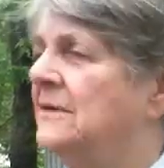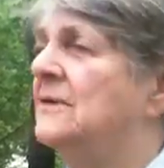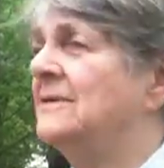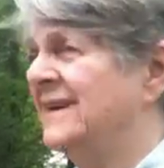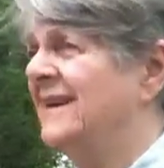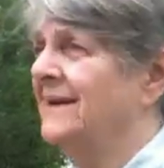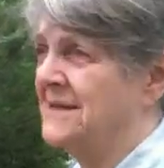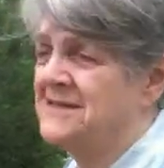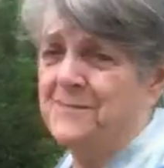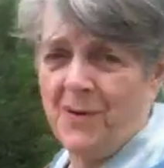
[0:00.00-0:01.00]
Oh, yeah, I
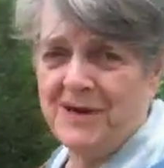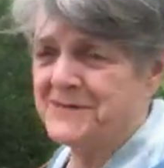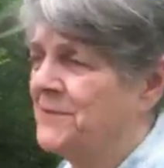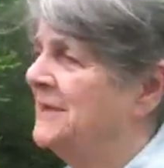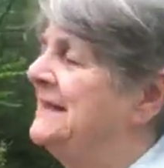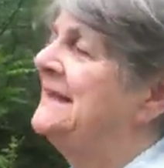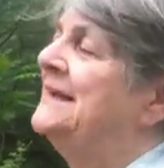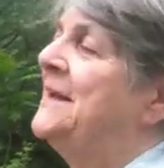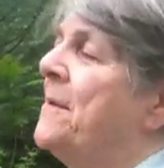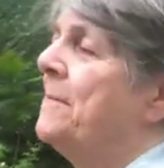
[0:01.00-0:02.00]
guess it's impossible.
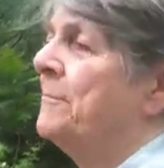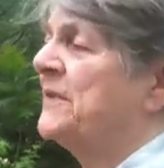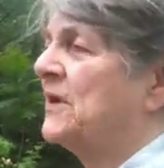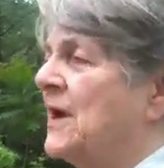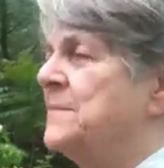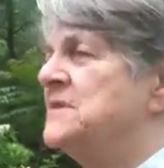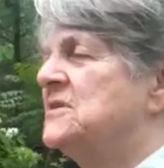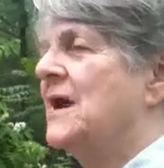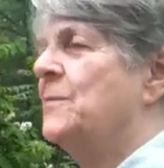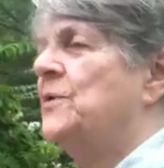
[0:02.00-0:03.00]
But there comes a
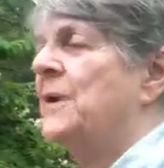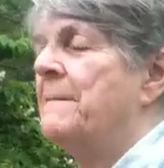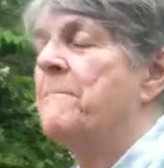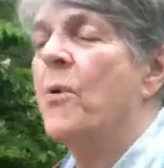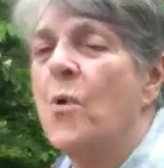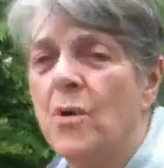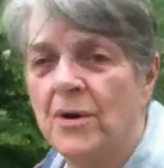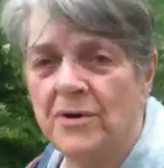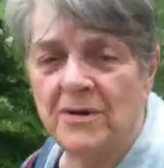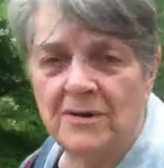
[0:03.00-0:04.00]
time when you get
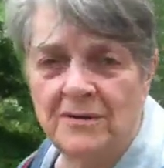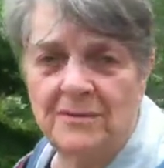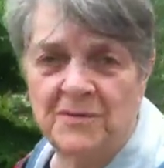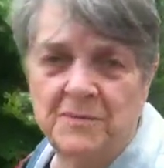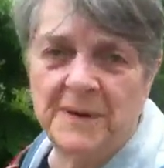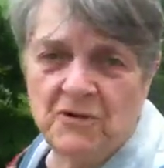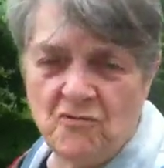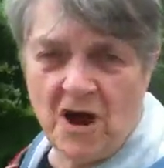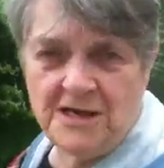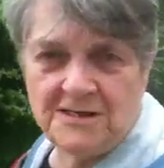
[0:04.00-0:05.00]
bored with being
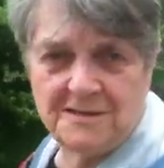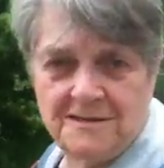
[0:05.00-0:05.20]
right,